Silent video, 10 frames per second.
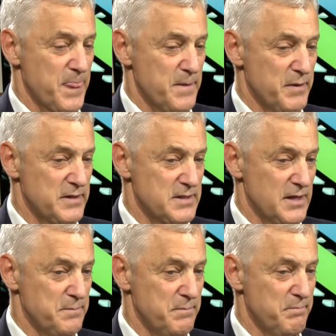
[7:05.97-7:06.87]
But
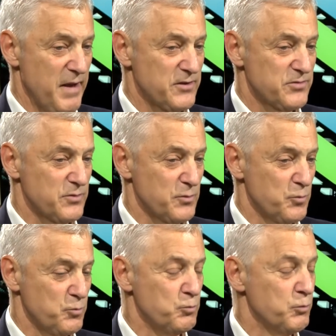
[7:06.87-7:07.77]
banks
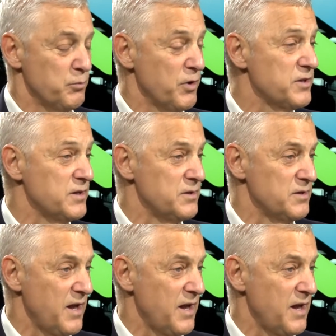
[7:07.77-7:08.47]
more broadly